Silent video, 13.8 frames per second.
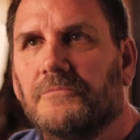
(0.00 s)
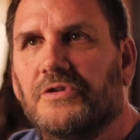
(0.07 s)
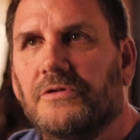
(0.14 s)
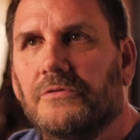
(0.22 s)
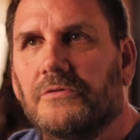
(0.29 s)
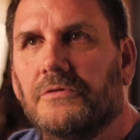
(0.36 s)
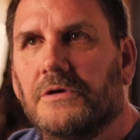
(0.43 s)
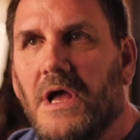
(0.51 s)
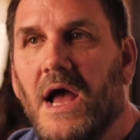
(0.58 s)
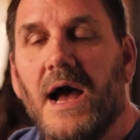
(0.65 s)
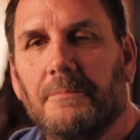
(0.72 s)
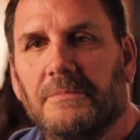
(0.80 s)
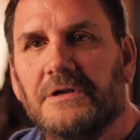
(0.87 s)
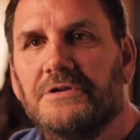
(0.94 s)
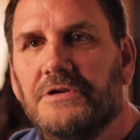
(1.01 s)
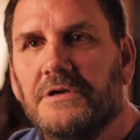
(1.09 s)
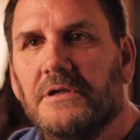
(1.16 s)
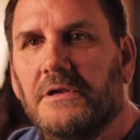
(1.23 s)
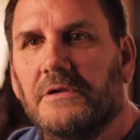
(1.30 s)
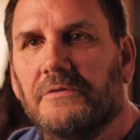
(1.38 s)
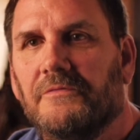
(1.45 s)
to accomplish
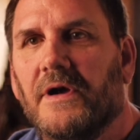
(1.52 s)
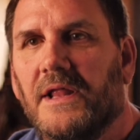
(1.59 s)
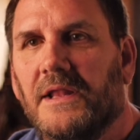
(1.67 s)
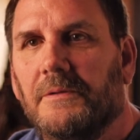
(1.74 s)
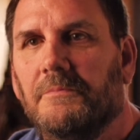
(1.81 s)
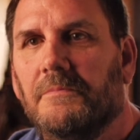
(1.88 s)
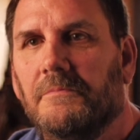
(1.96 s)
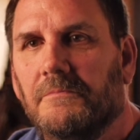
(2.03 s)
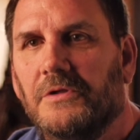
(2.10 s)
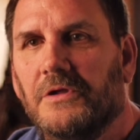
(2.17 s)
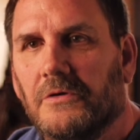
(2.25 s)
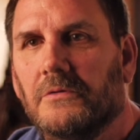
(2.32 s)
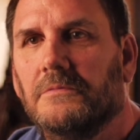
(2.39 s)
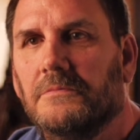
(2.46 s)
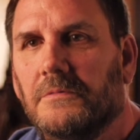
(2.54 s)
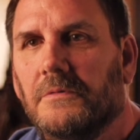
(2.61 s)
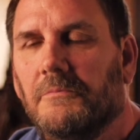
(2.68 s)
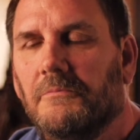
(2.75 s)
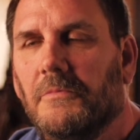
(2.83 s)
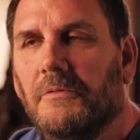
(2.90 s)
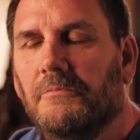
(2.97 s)
it and finally, you know,
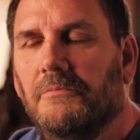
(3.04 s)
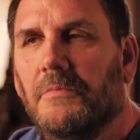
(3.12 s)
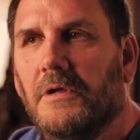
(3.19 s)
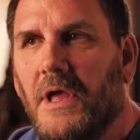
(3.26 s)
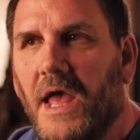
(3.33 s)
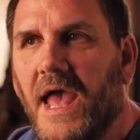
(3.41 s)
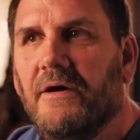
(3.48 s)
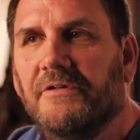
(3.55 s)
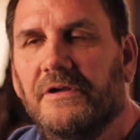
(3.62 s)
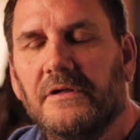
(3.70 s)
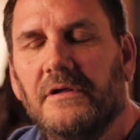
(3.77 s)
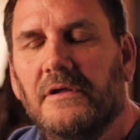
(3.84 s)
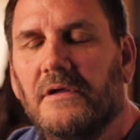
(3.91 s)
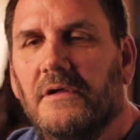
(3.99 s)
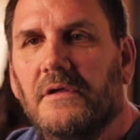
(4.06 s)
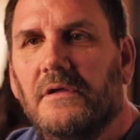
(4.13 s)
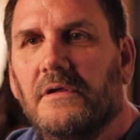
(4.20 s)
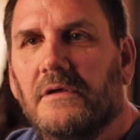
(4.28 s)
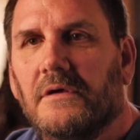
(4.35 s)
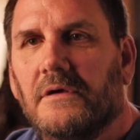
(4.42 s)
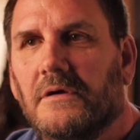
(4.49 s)
have it,
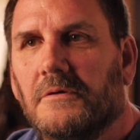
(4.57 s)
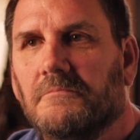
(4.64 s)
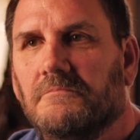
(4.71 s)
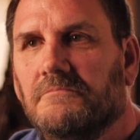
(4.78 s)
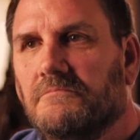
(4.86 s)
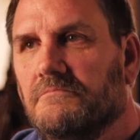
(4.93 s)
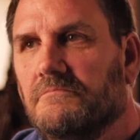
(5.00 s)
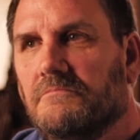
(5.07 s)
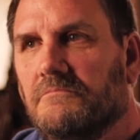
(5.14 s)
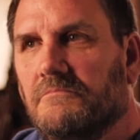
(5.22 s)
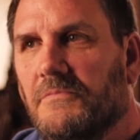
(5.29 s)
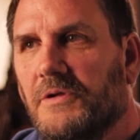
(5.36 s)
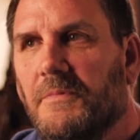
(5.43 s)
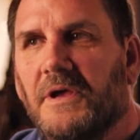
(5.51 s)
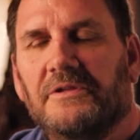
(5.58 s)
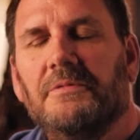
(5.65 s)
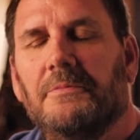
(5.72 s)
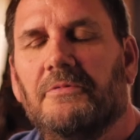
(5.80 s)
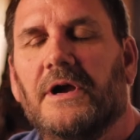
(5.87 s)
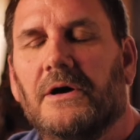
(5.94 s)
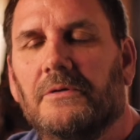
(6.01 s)
um, it makes me
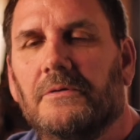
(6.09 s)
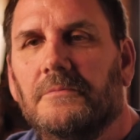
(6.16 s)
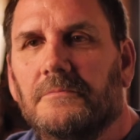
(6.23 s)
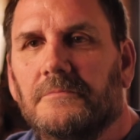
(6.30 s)
proud.